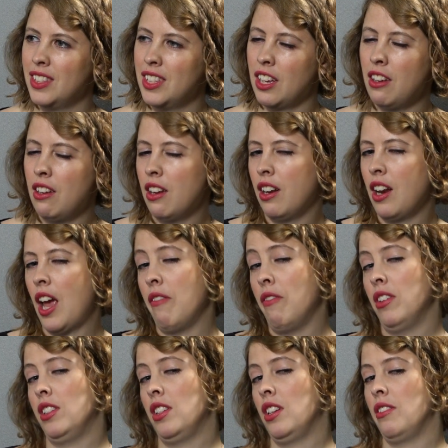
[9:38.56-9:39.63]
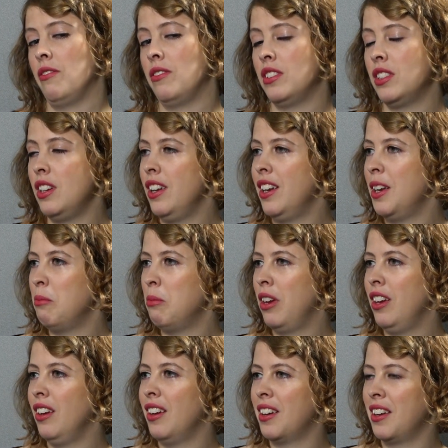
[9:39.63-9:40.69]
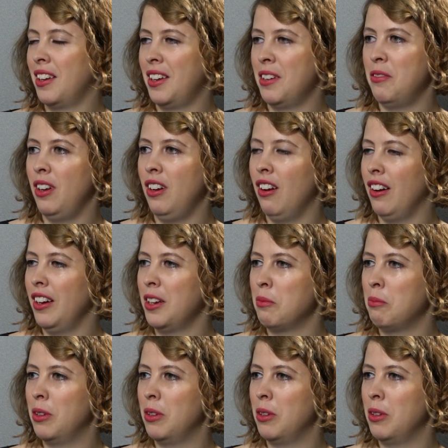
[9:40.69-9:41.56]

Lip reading: So you can have a sort of sneaky peek if you like,